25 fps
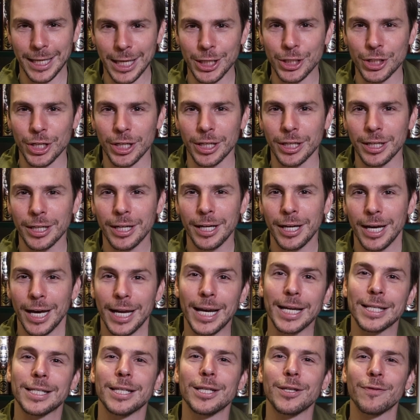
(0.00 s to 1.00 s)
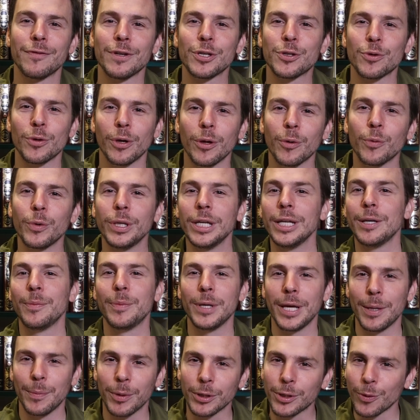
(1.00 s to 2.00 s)
nation and as an individual, we need to
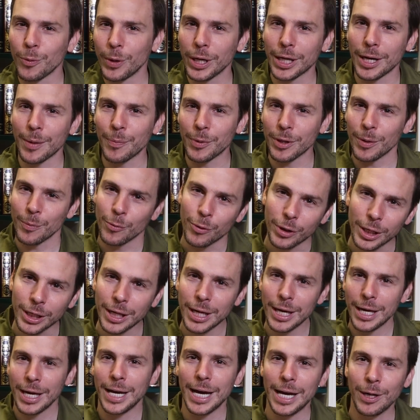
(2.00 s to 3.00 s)
be able to wake up in the morning